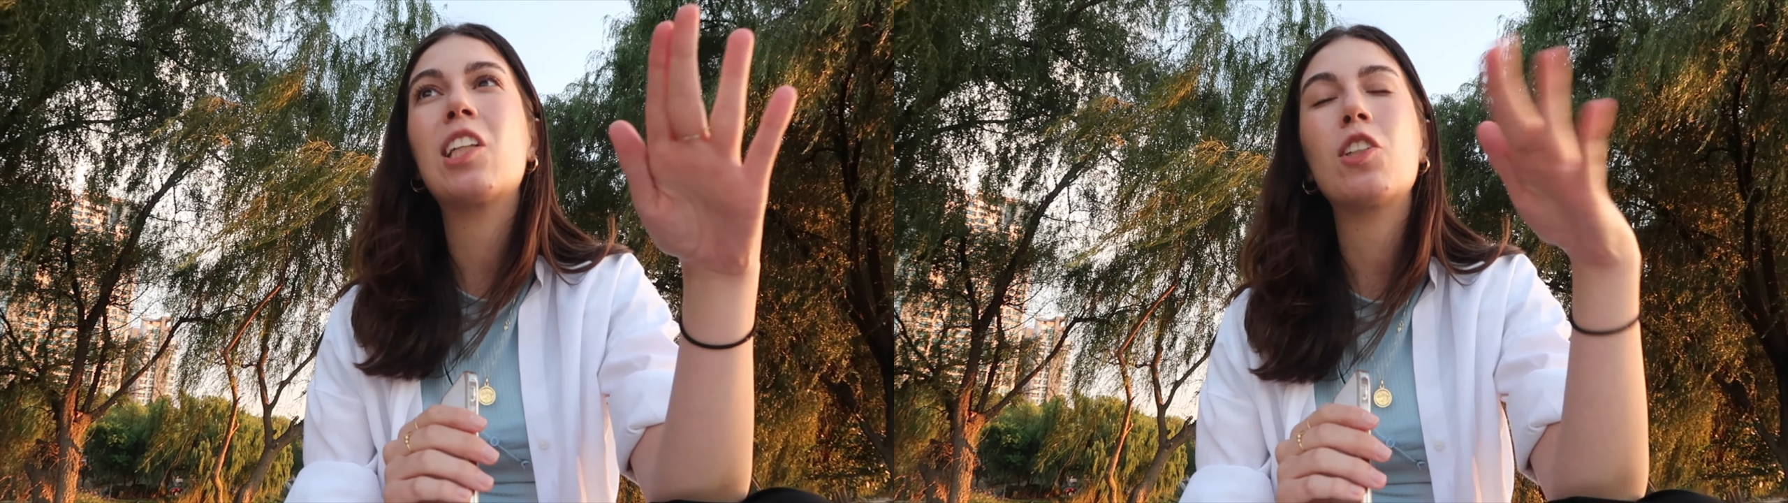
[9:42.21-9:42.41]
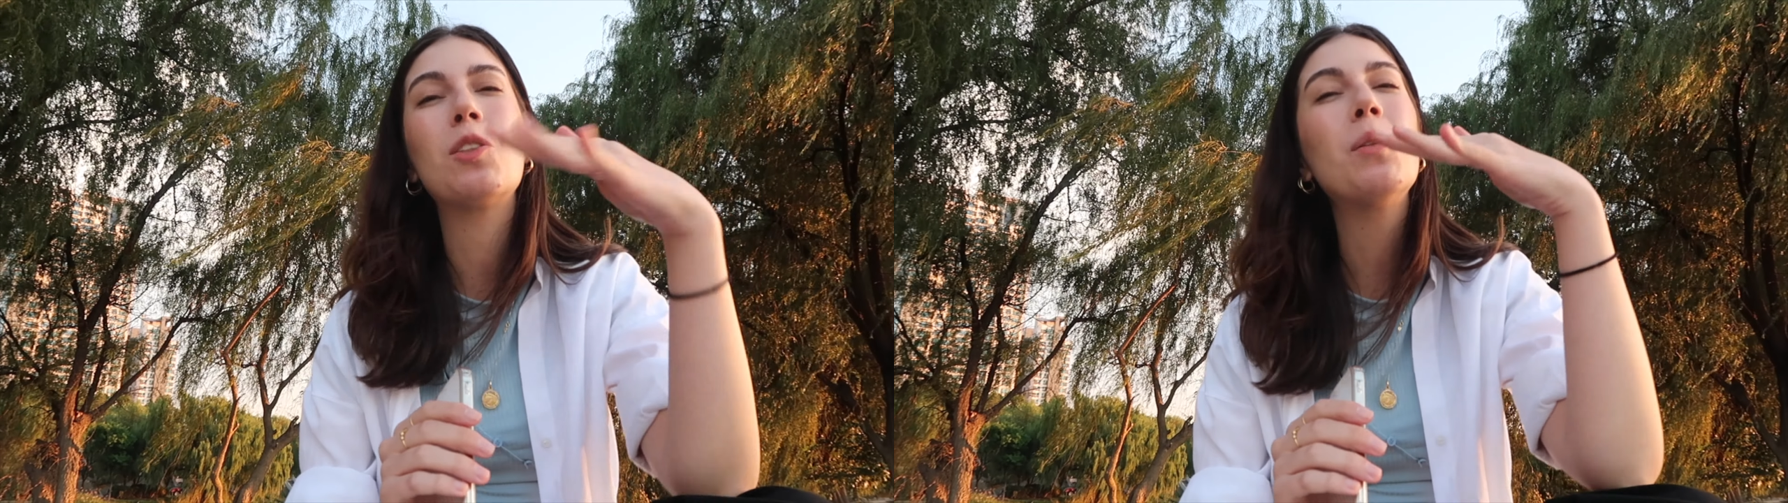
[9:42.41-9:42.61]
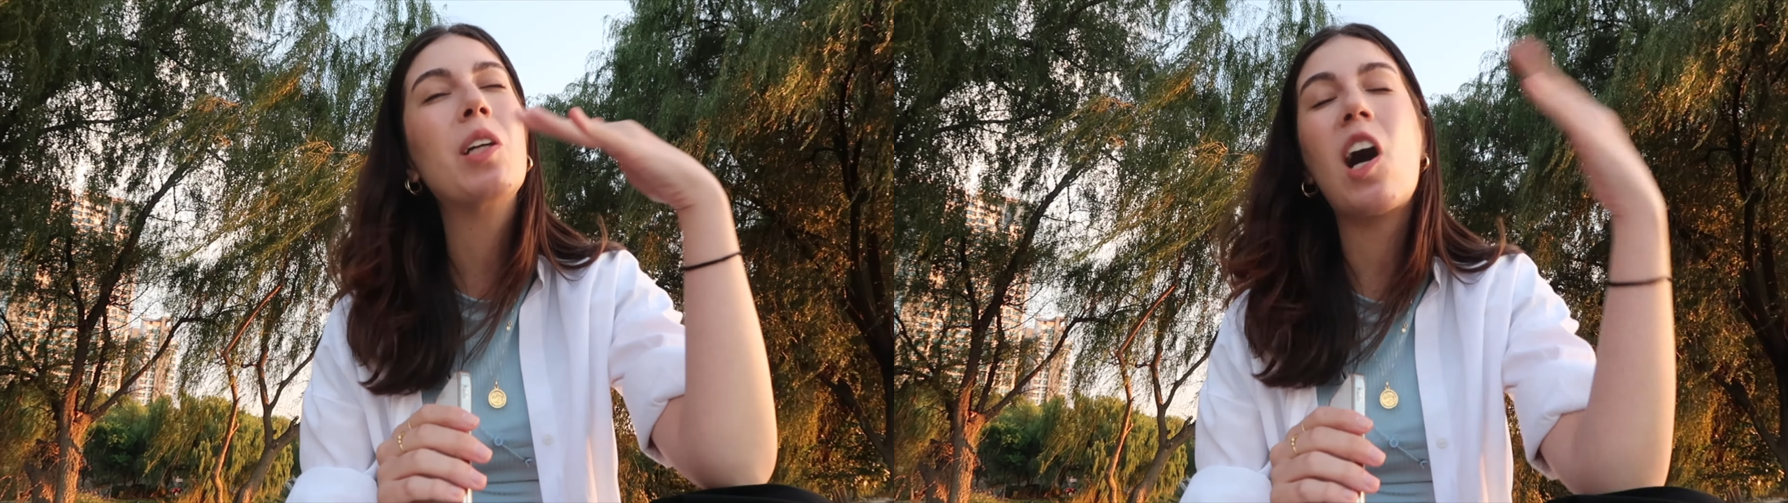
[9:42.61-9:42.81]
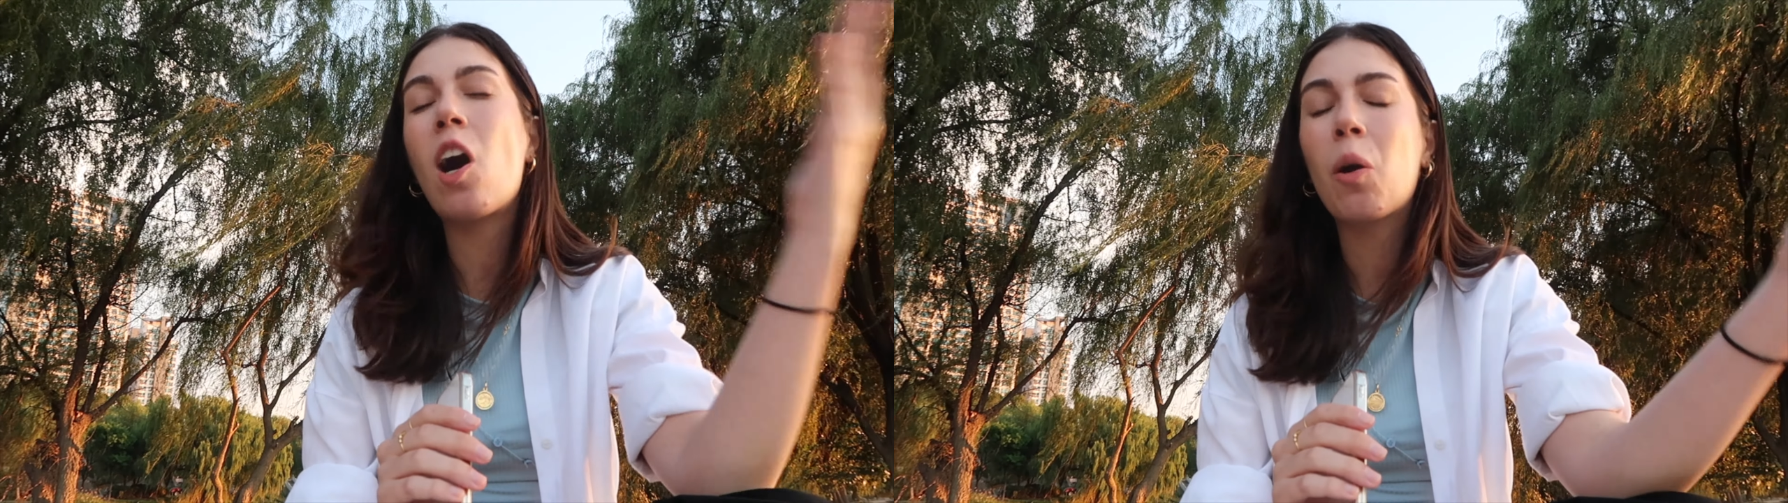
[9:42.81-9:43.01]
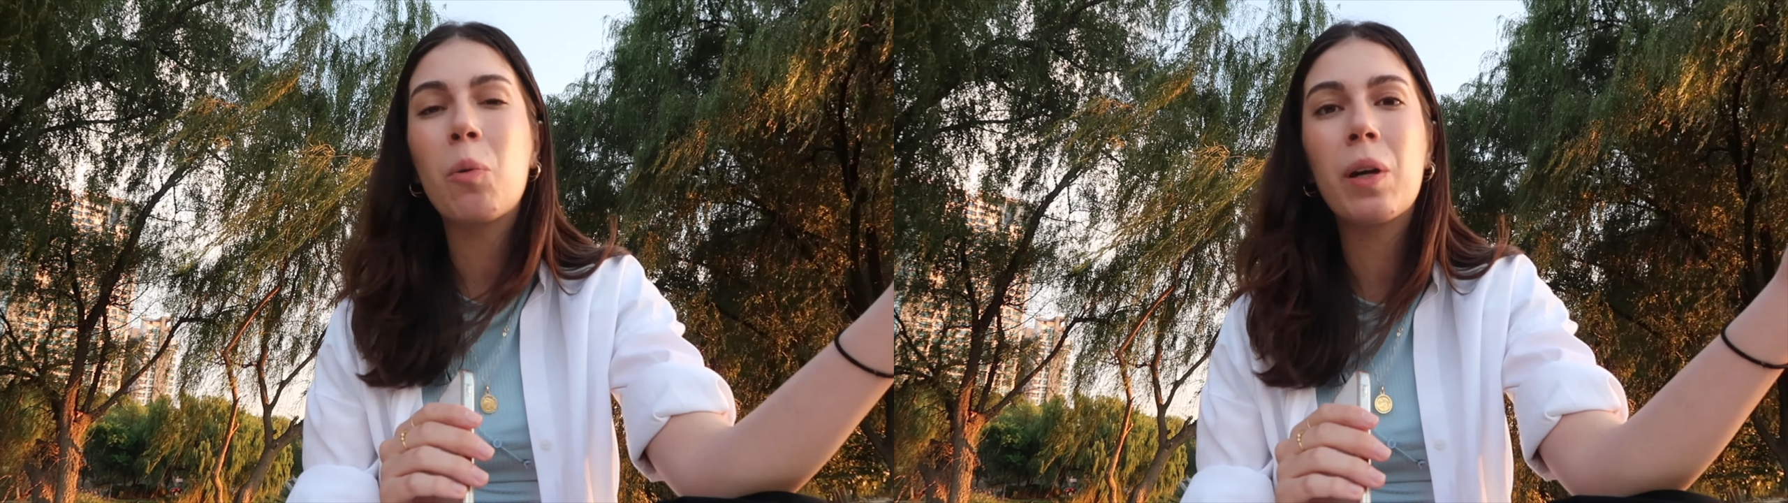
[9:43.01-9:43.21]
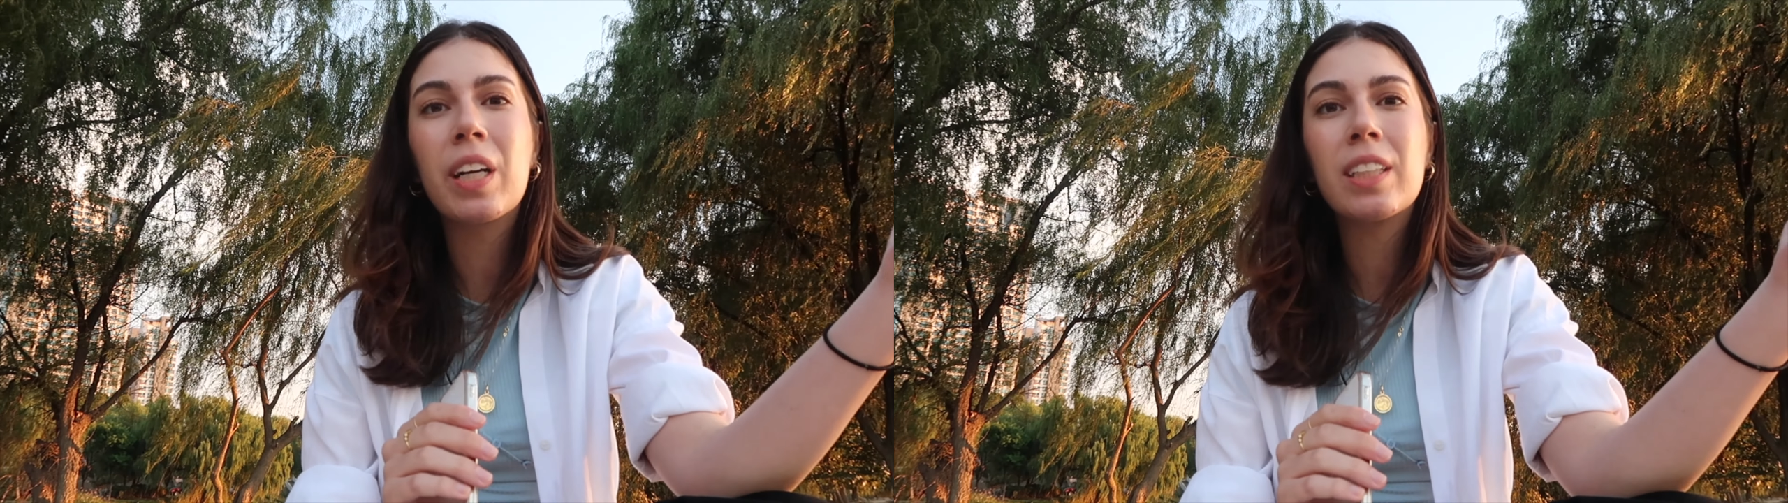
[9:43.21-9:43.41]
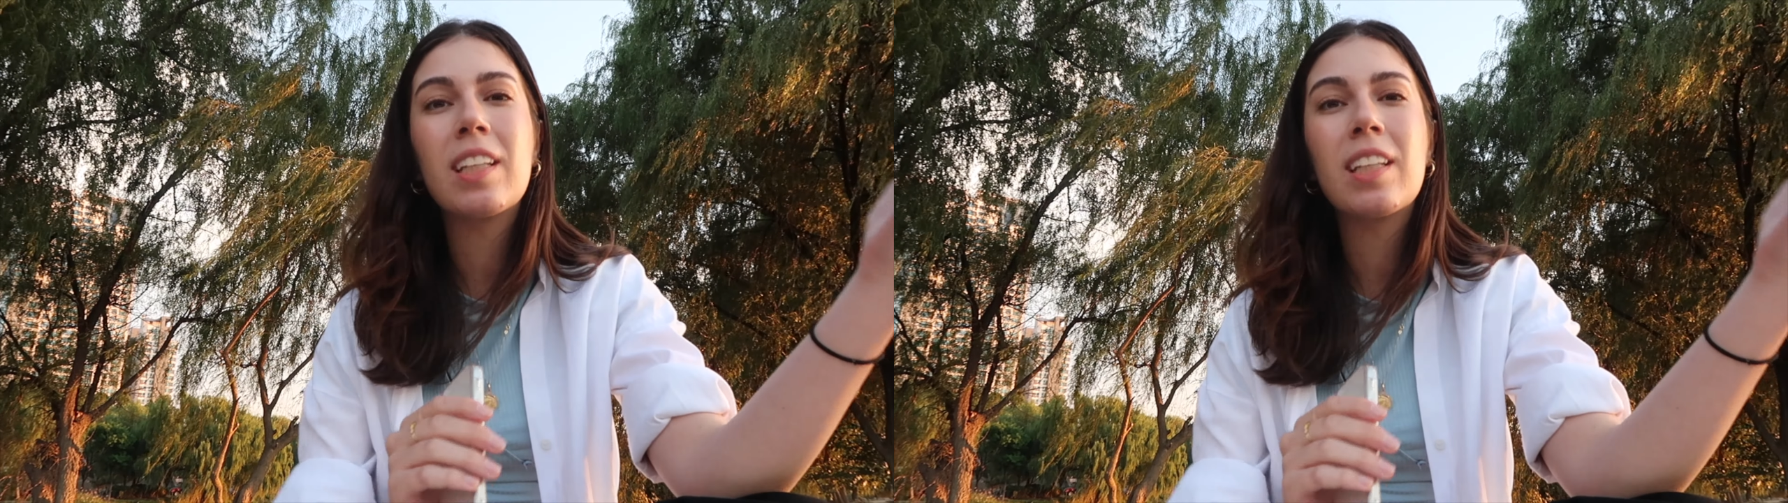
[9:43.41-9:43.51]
not to look awkward.